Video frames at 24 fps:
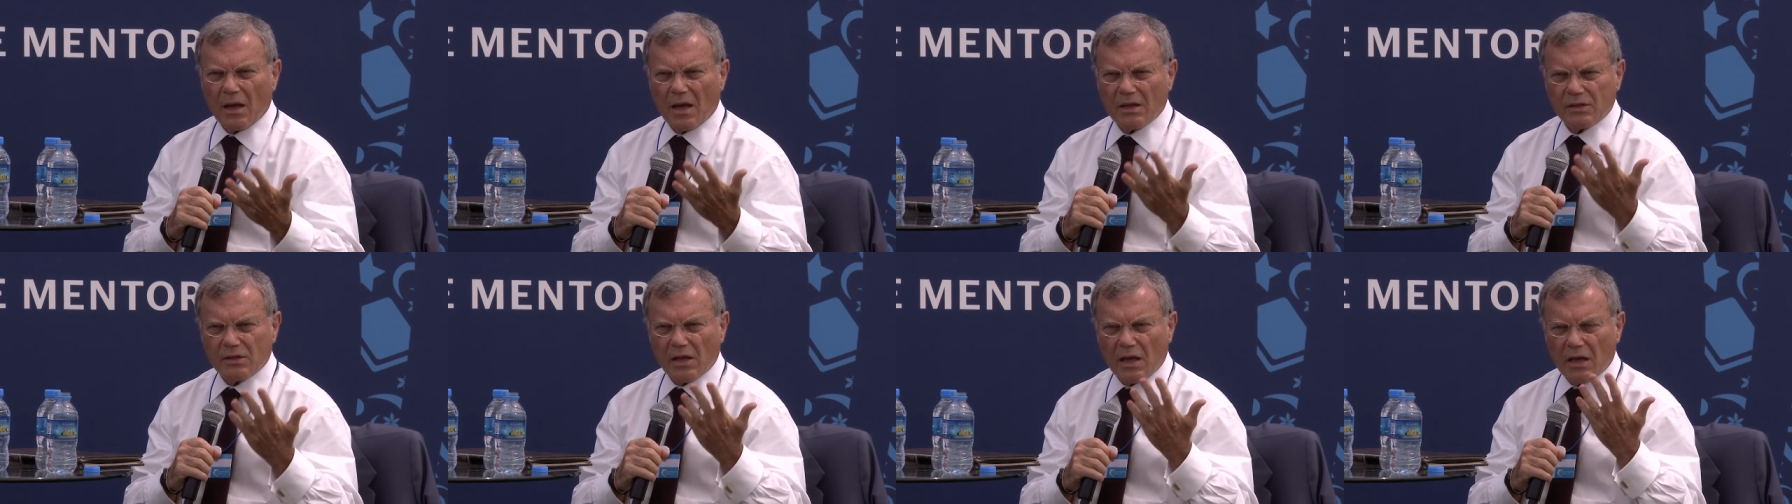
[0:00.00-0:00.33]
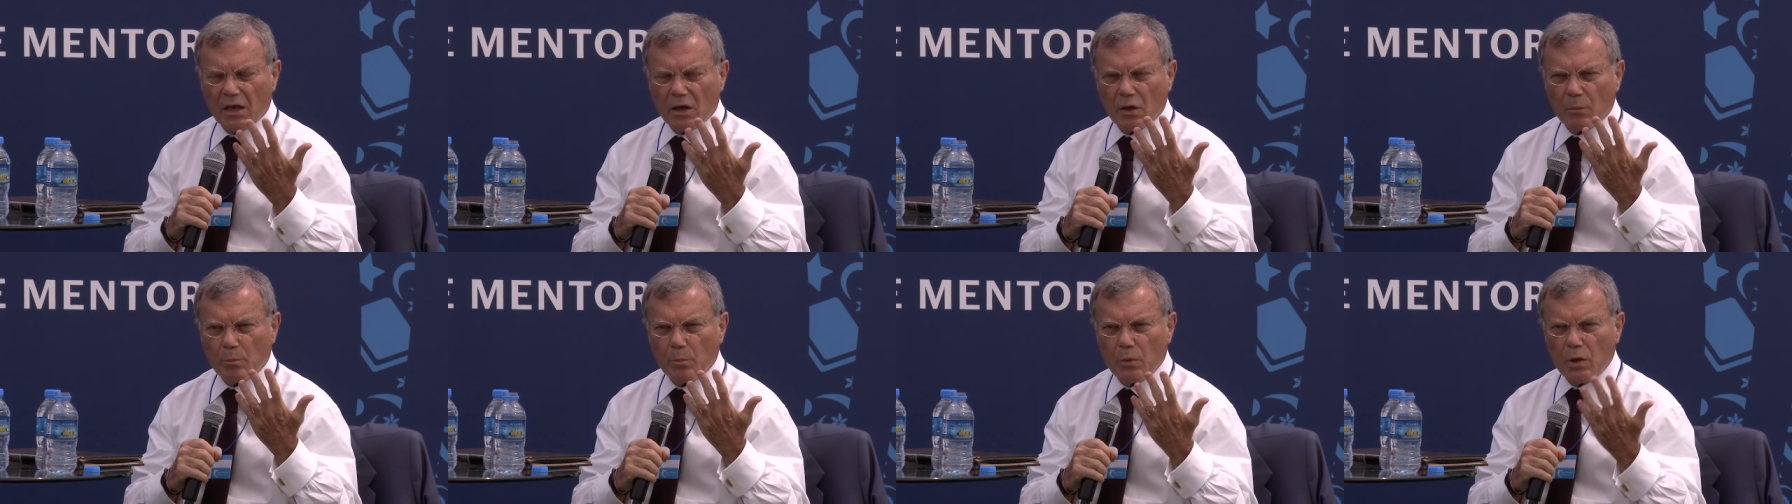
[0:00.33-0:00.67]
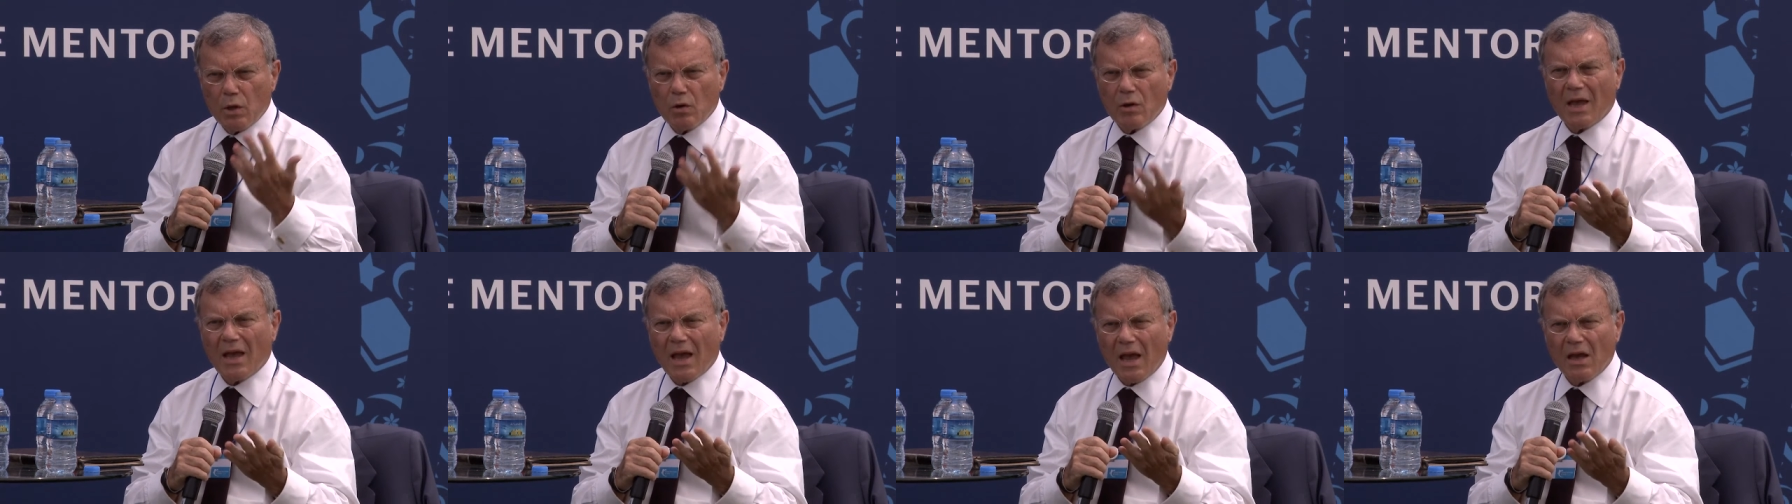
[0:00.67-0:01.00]
as a
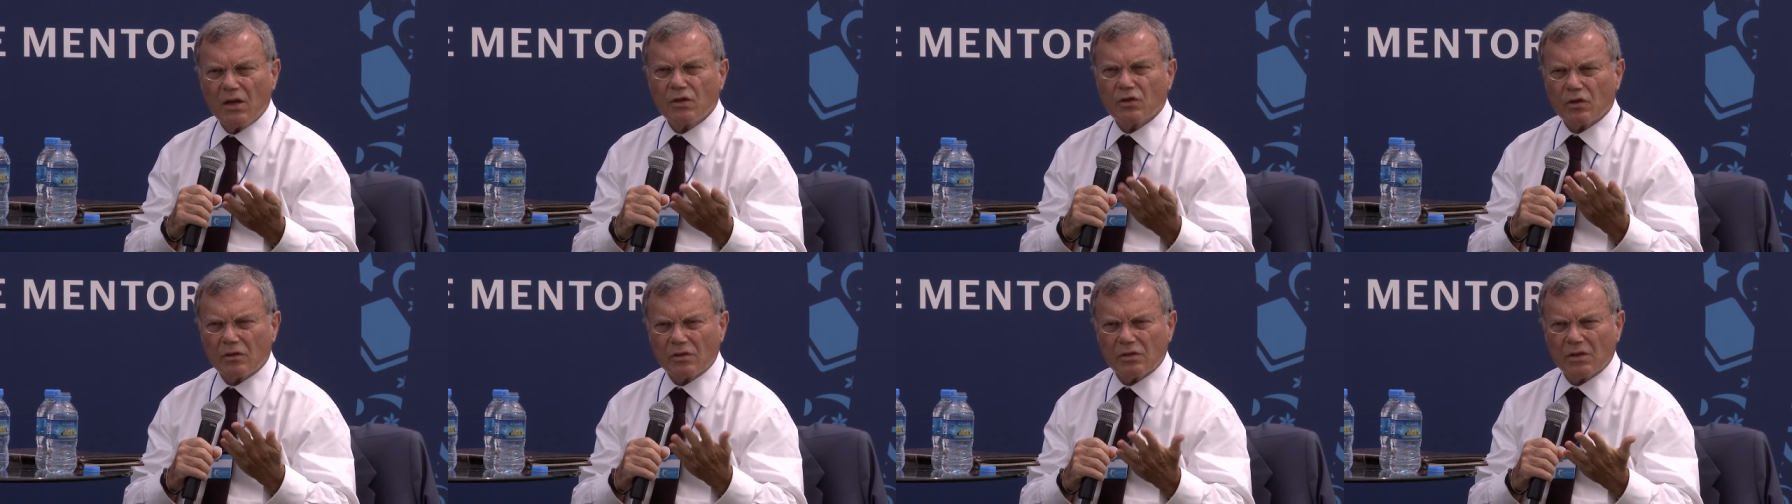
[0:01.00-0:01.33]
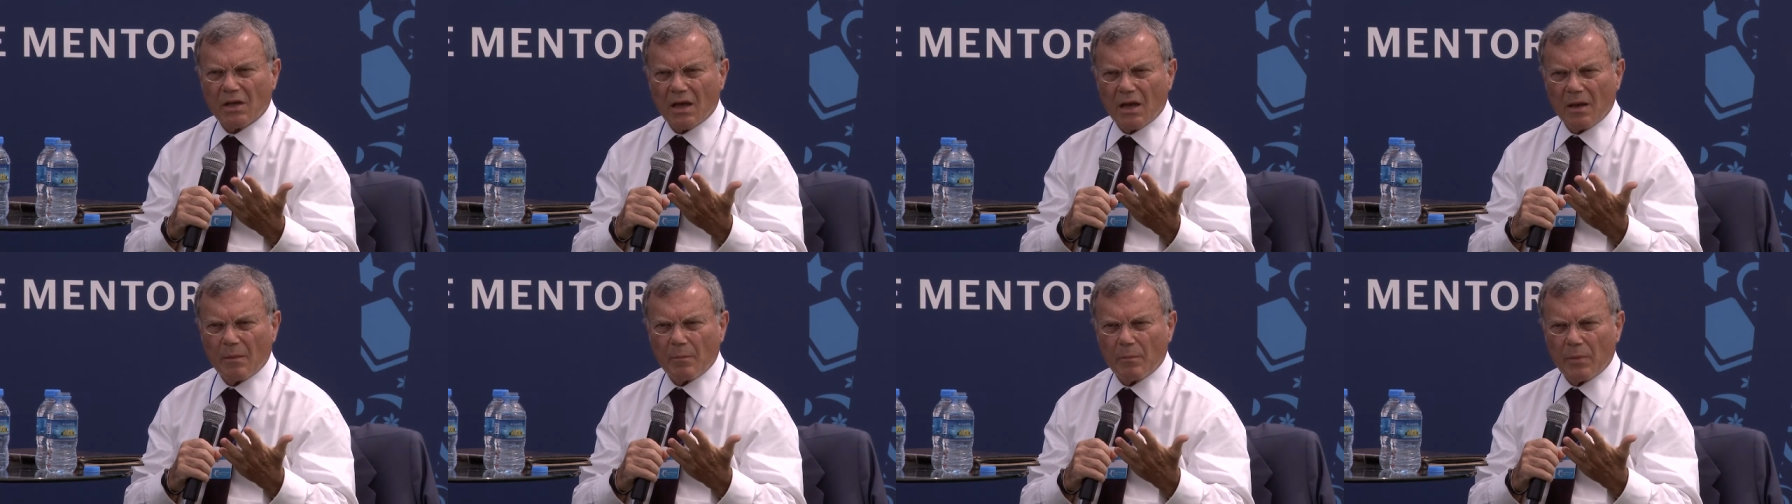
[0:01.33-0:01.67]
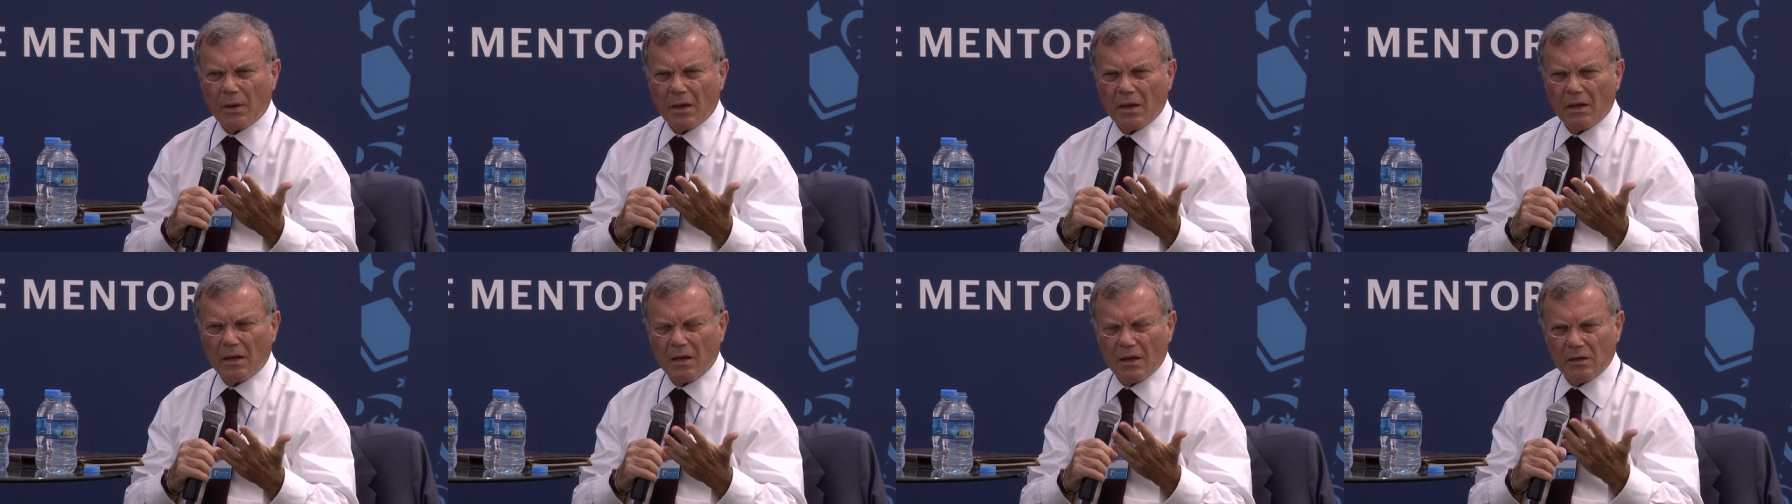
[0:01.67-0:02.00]
communications
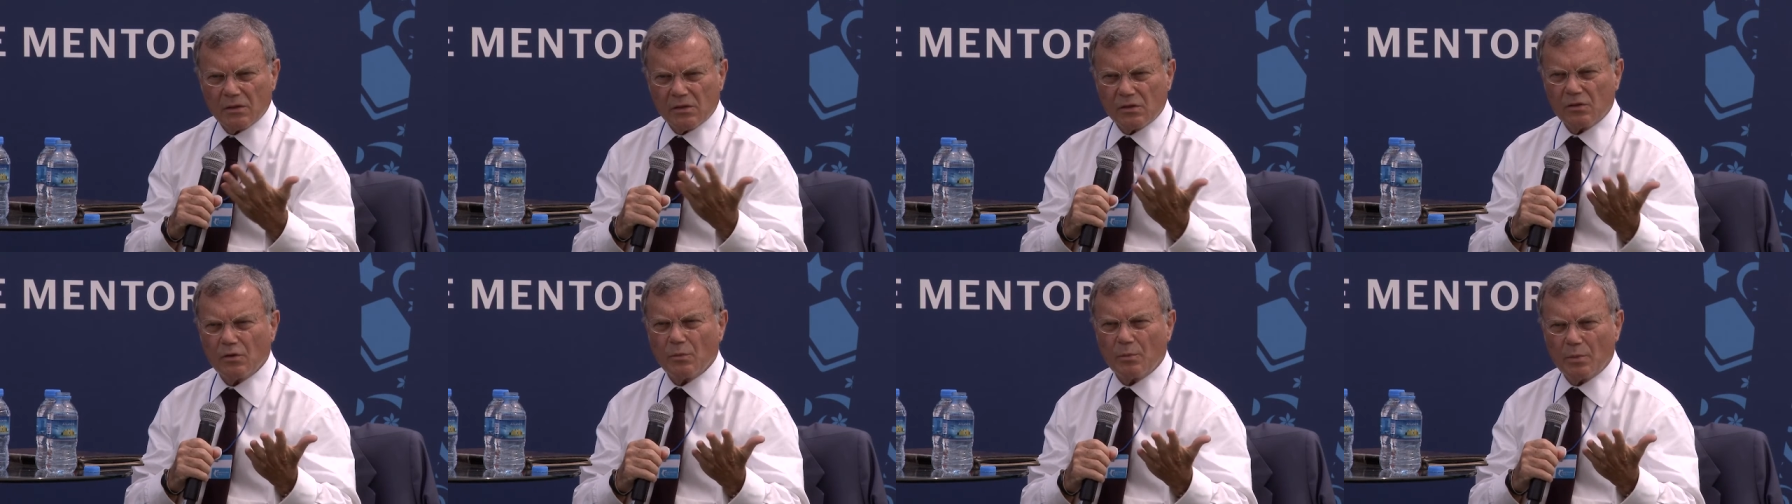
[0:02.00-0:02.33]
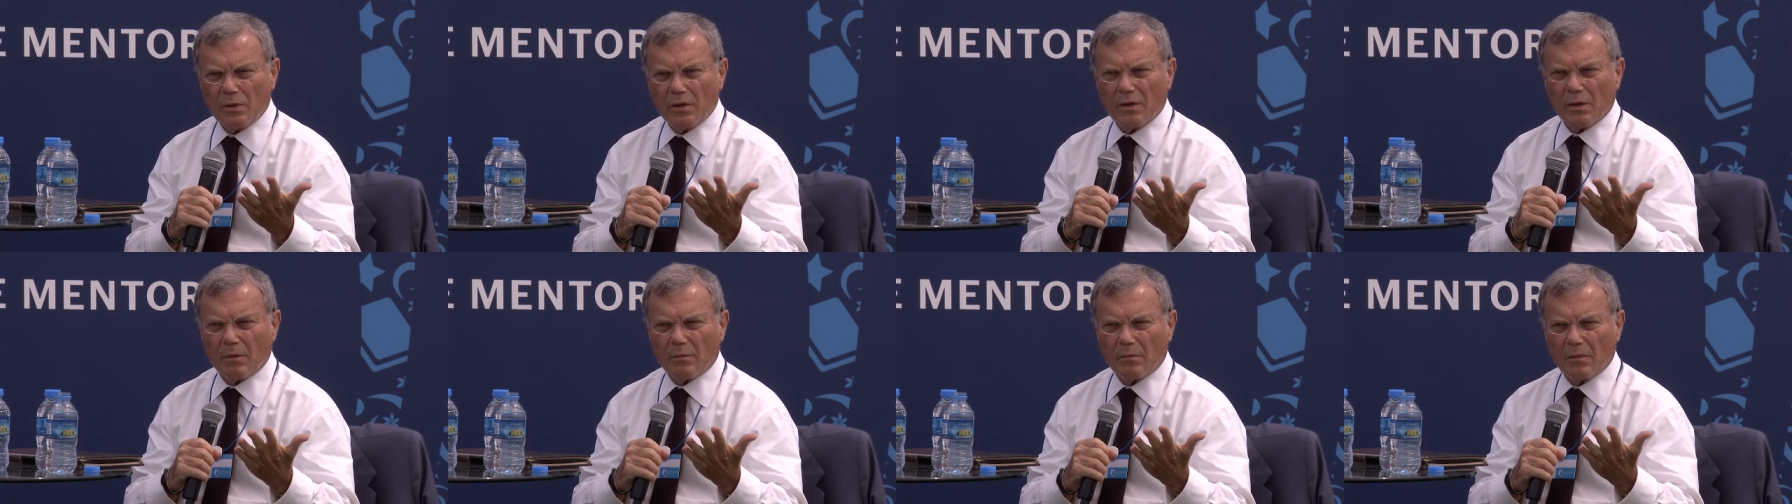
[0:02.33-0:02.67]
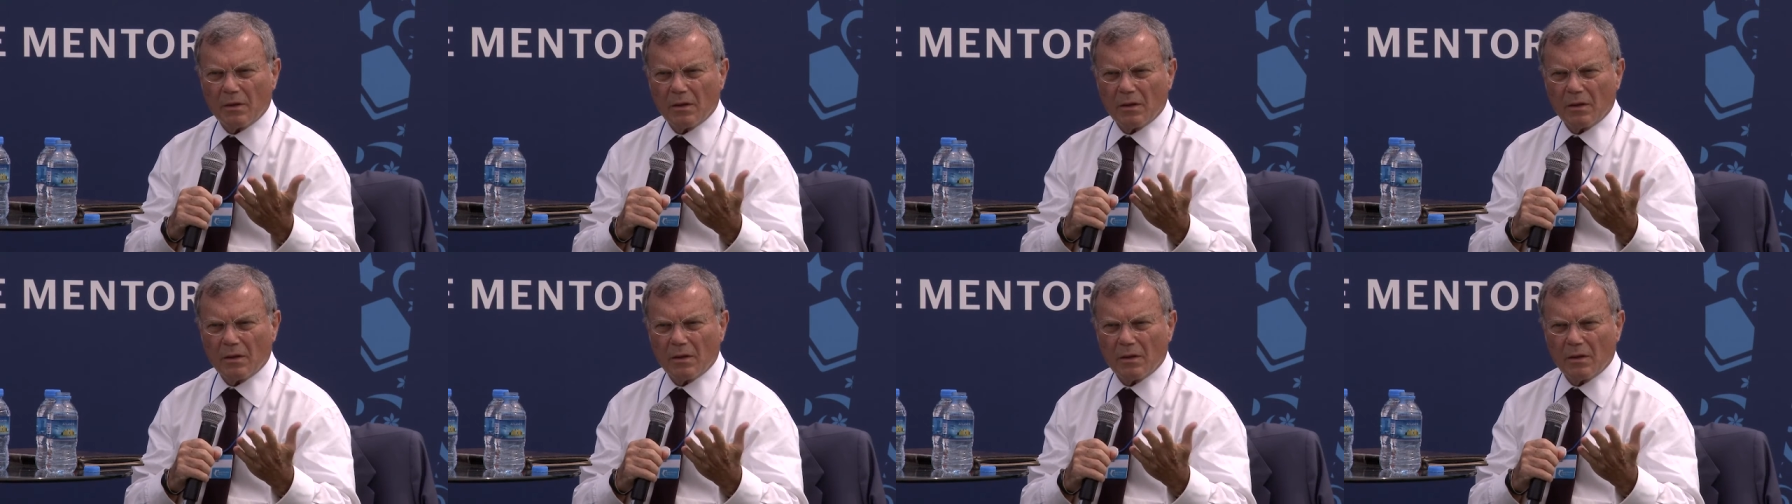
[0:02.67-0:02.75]
campaign is superb.